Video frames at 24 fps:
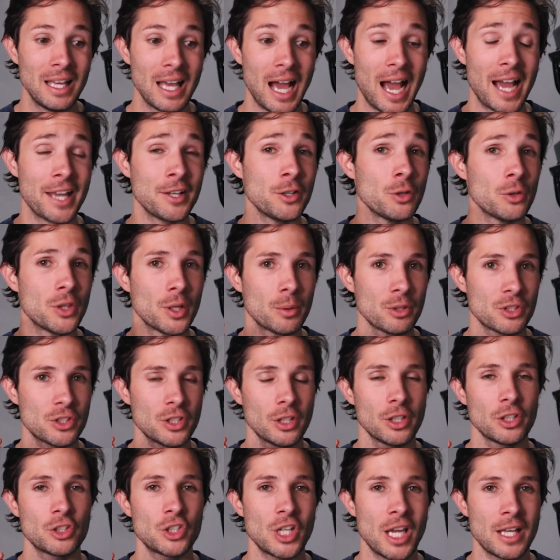i knew there was
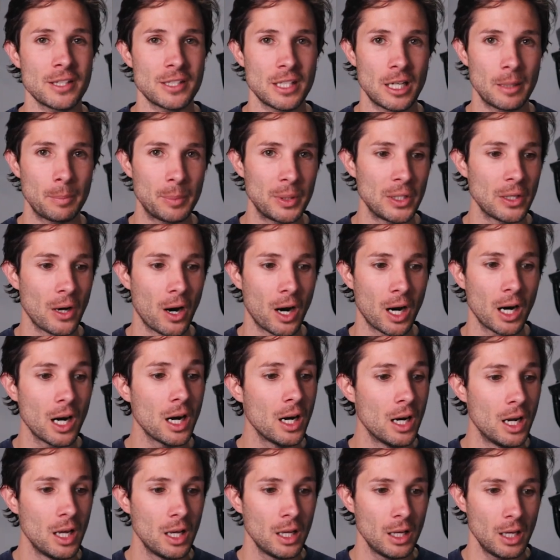still a chance at a
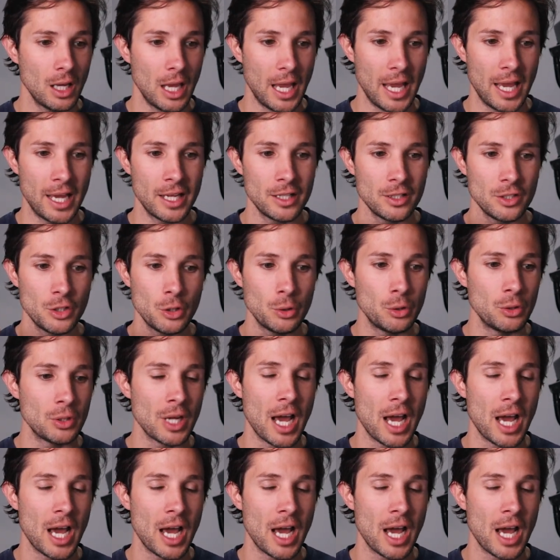pr and you do